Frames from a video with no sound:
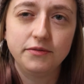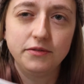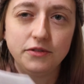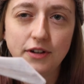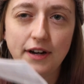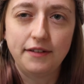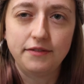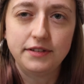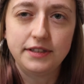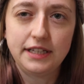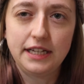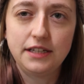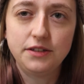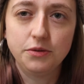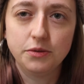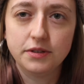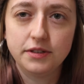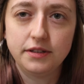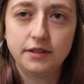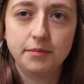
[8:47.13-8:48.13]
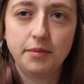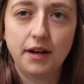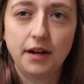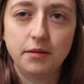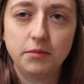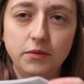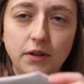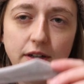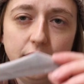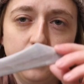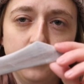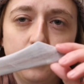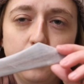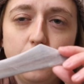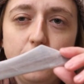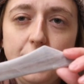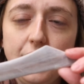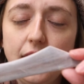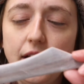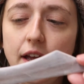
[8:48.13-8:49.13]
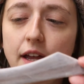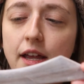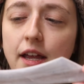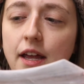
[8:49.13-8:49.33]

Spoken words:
gravitate towards the bottom while you're throwing.